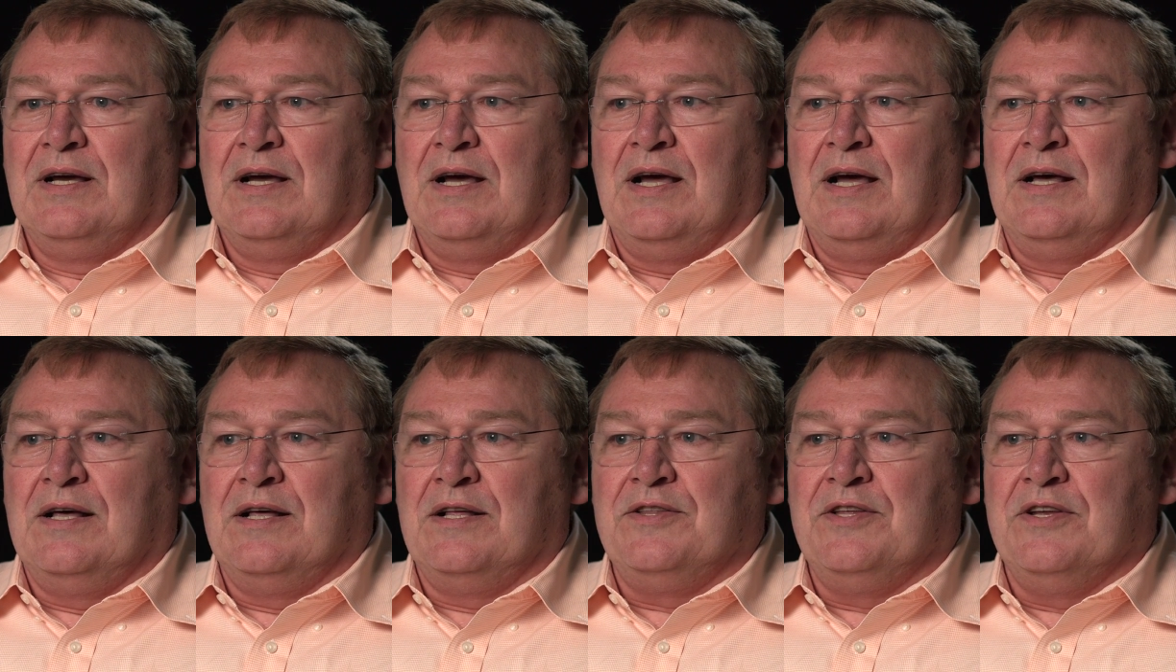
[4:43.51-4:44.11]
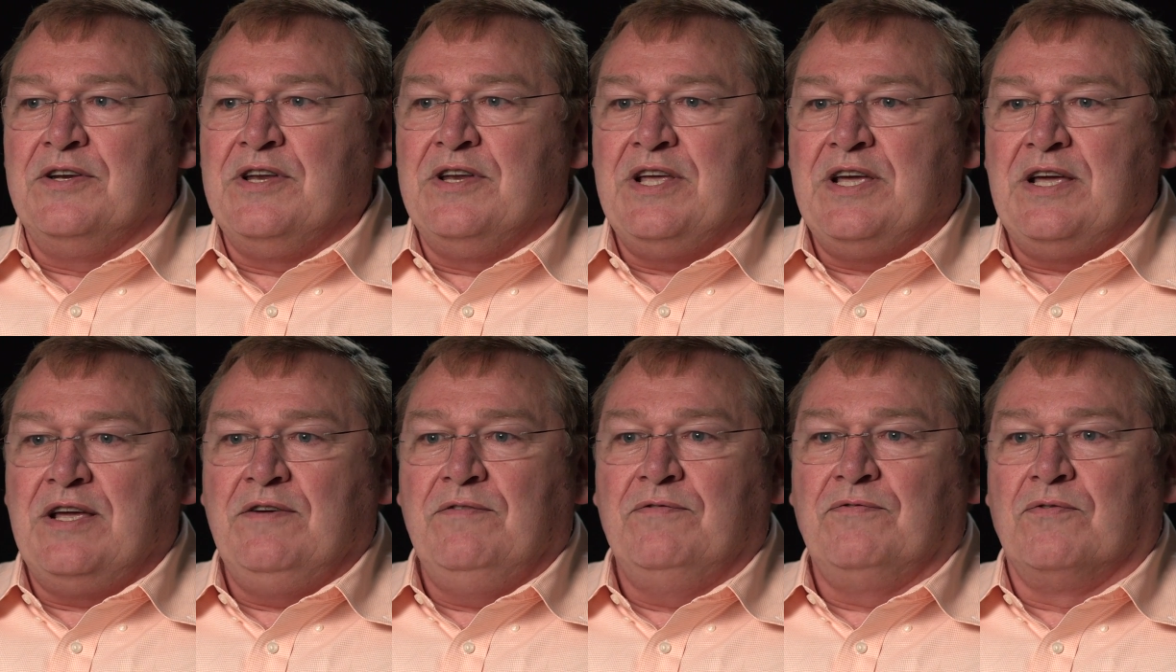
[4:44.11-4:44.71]
The
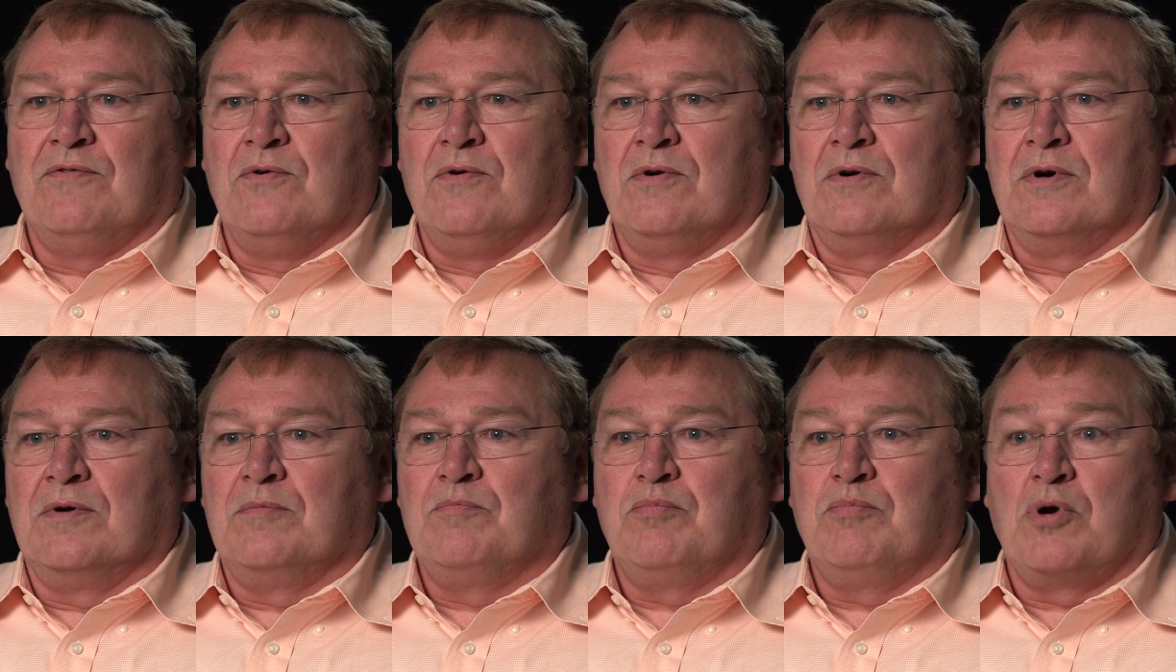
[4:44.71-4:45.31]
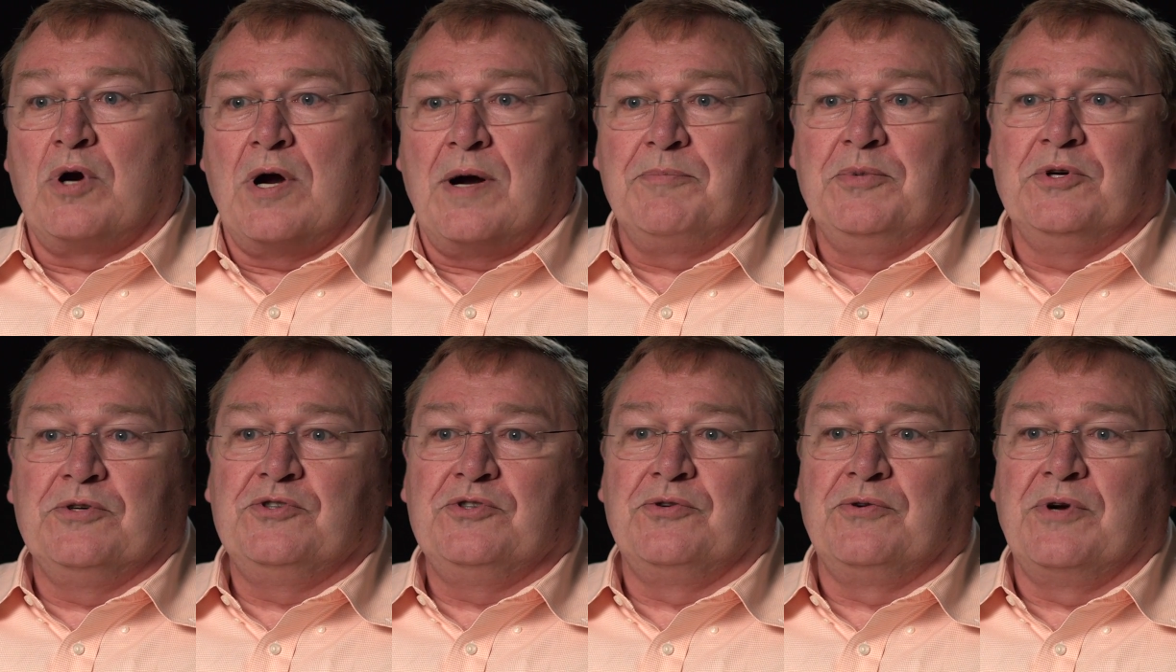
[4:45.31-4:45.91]
need for
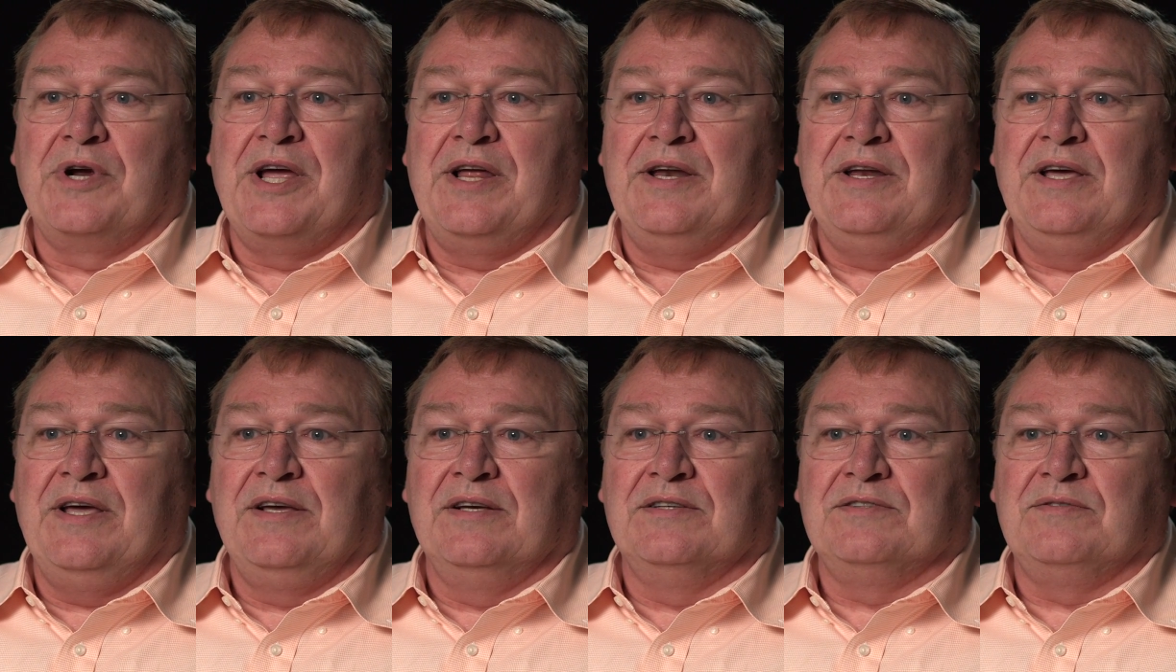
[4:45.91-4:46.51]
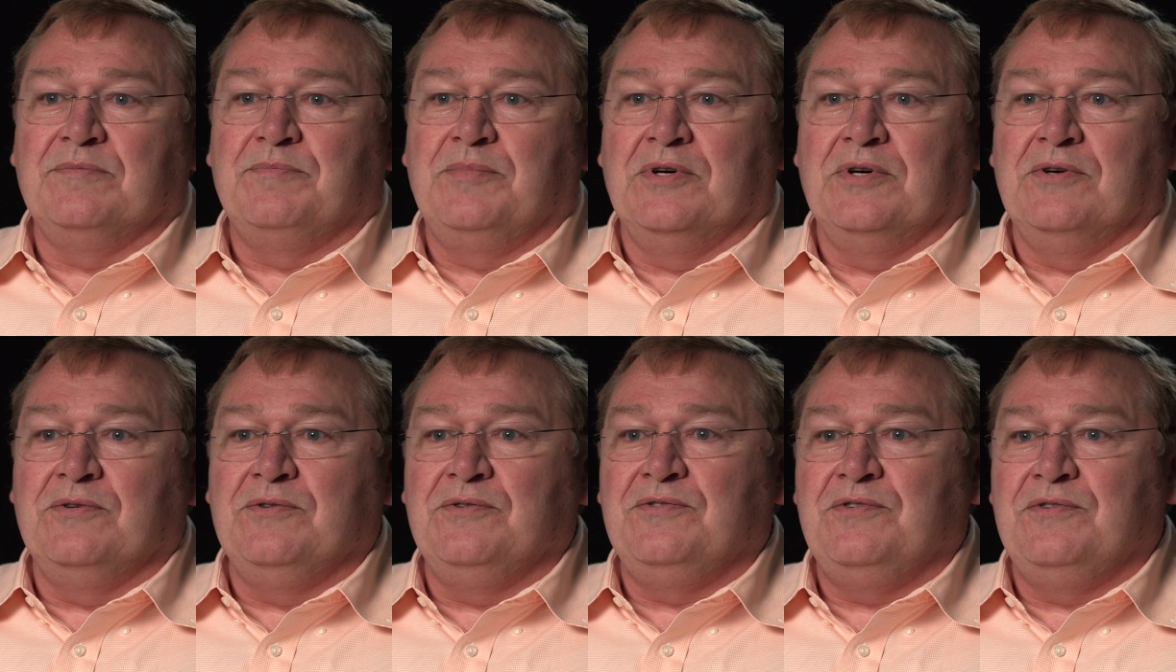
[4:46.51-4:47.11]
proper training as
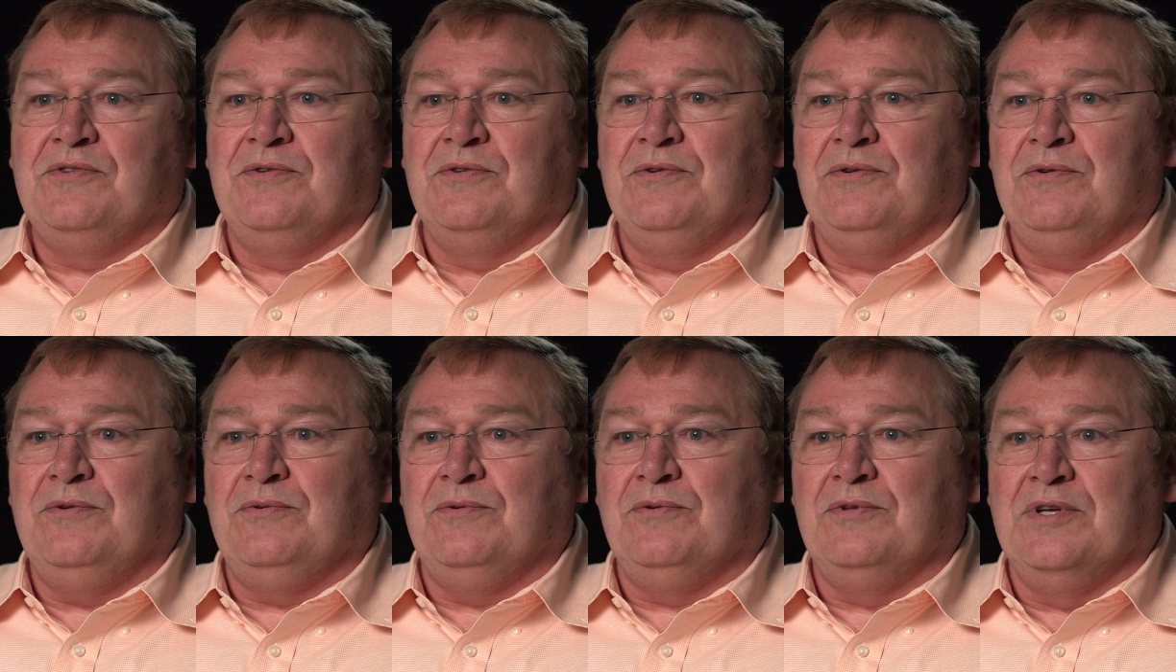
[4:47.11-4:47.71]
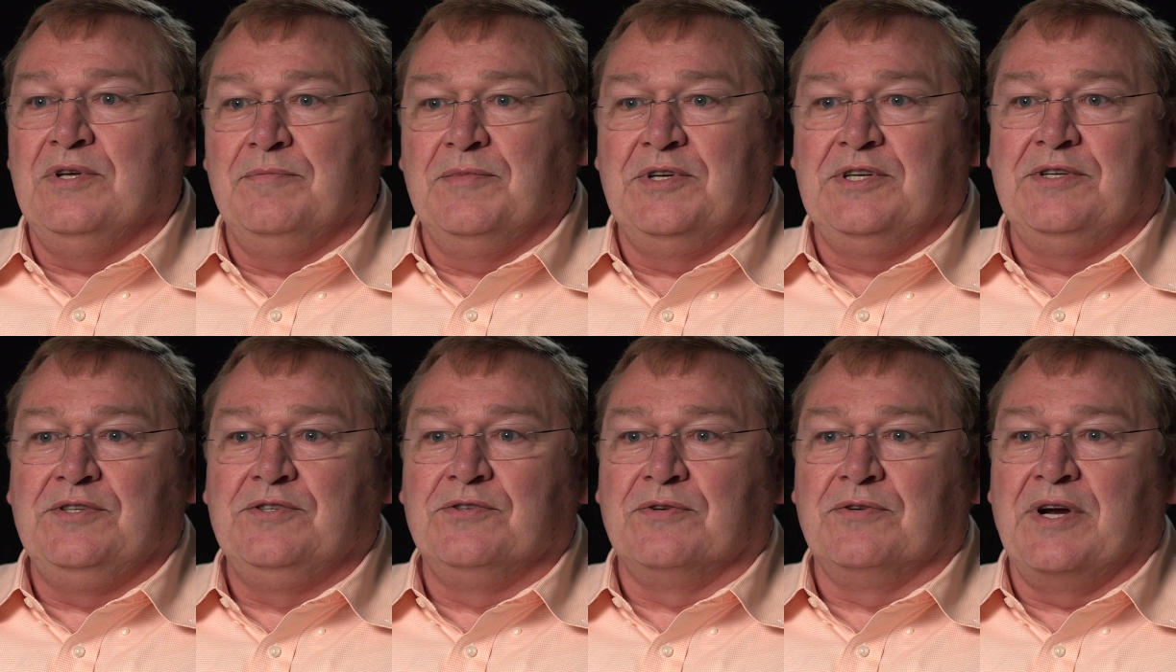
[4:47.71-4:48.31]
opposed to
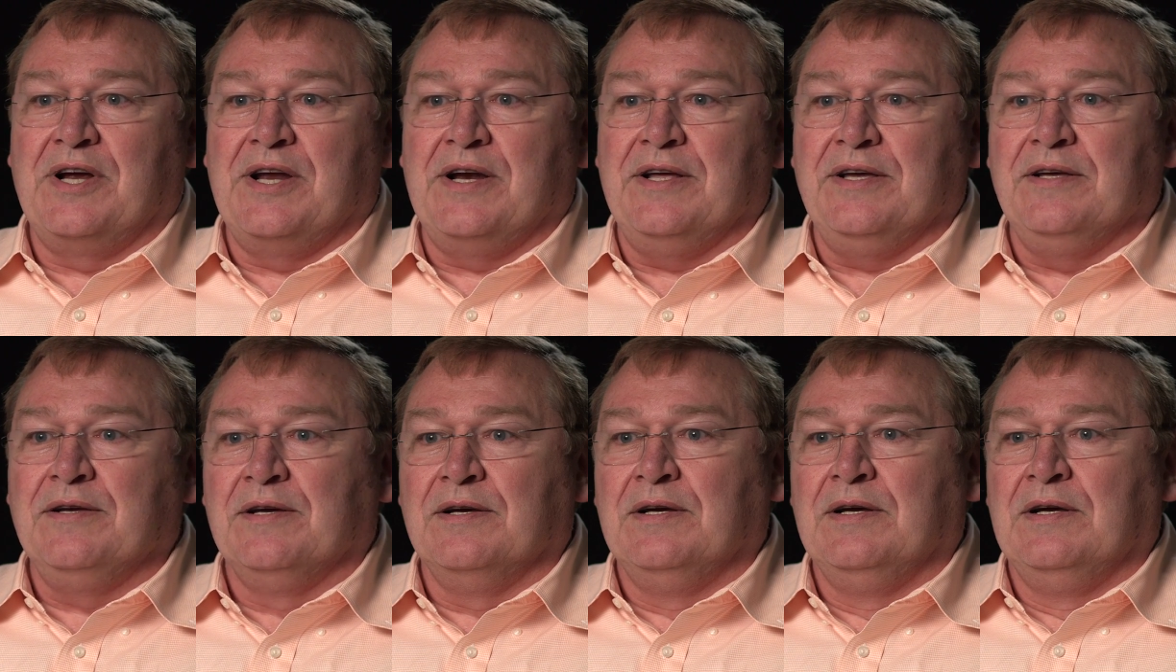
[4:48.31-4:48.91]
limited training.